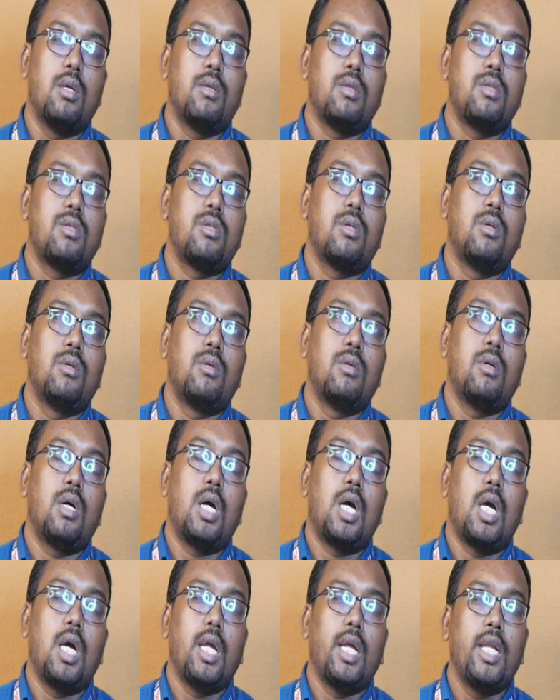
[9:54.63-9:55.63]
So
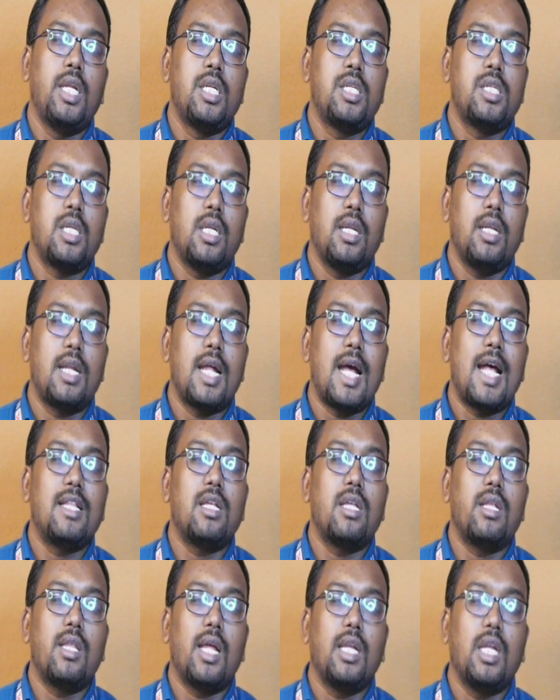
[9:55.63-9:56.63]
initially,
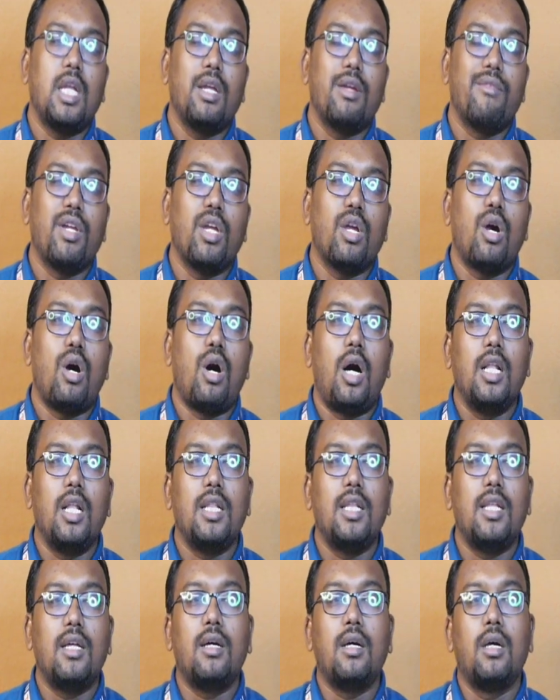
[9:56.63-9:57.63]
rather than giving all
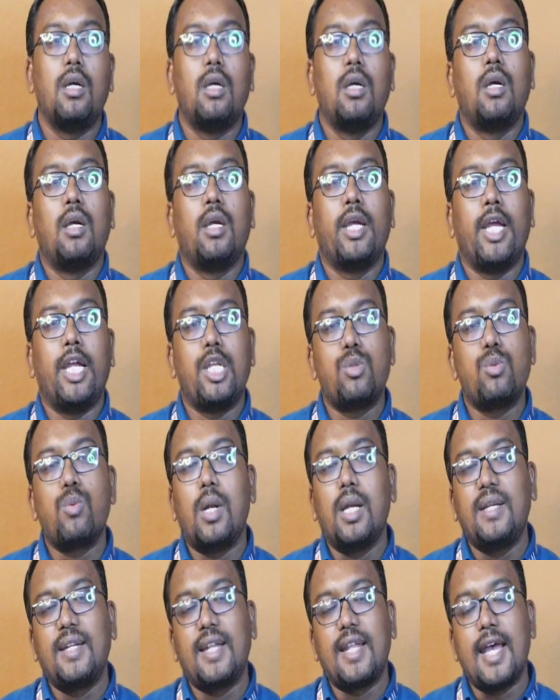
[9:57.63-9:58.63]
the
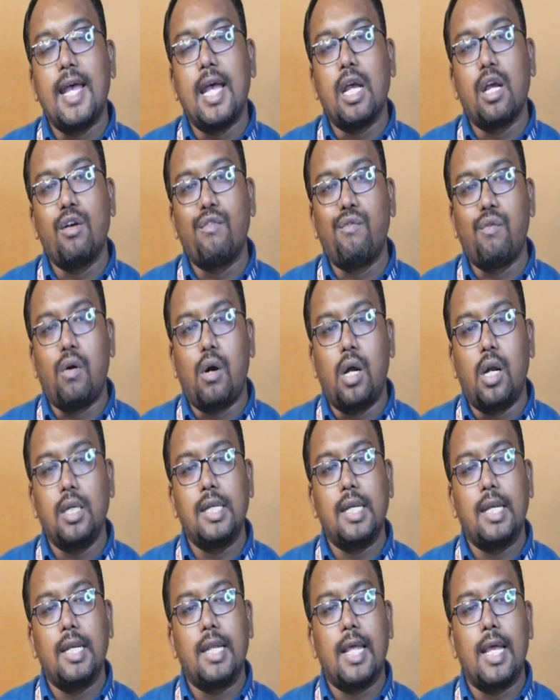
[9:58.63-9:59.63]
h1 tag, font
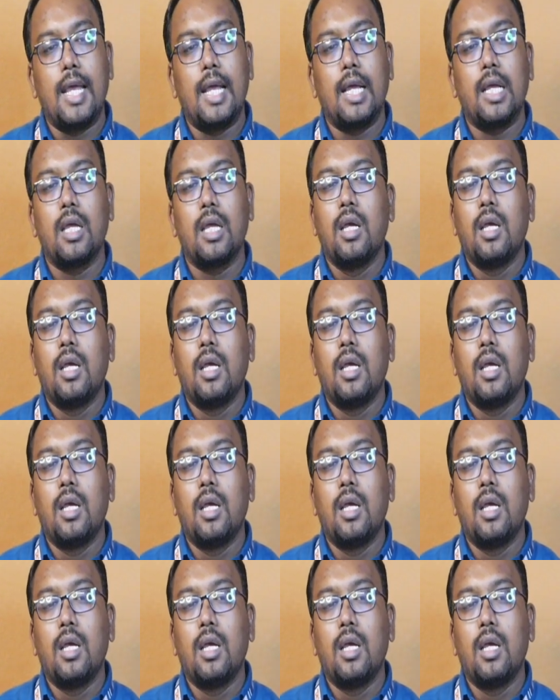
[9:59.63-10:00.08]
tag